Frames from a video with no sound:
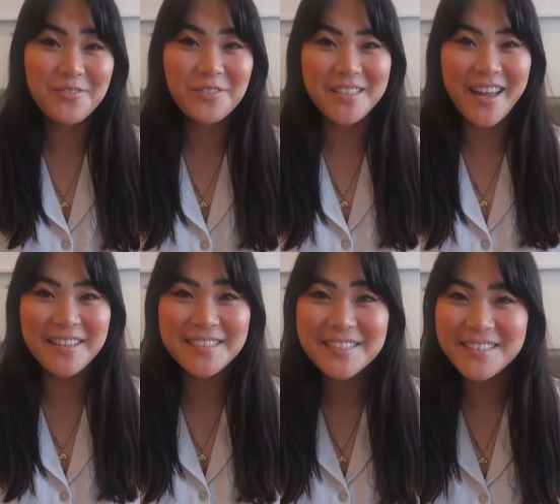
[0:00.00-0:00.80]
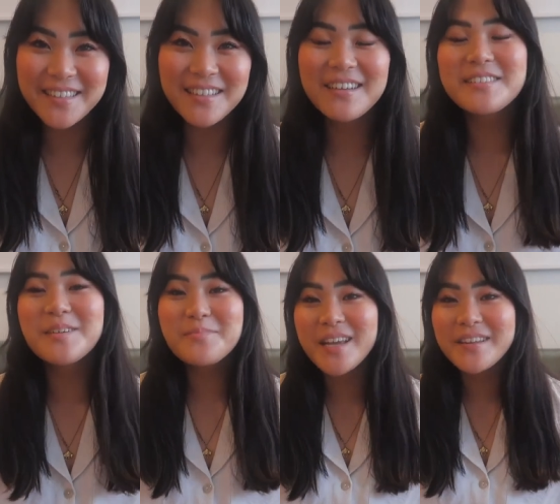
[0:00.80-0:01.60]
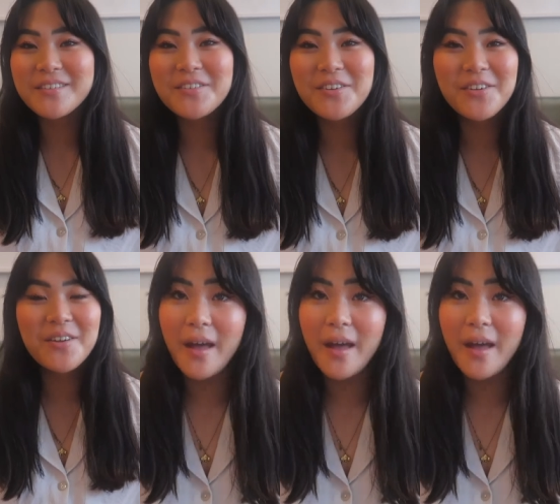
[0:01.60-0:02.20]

few days since I last updated you.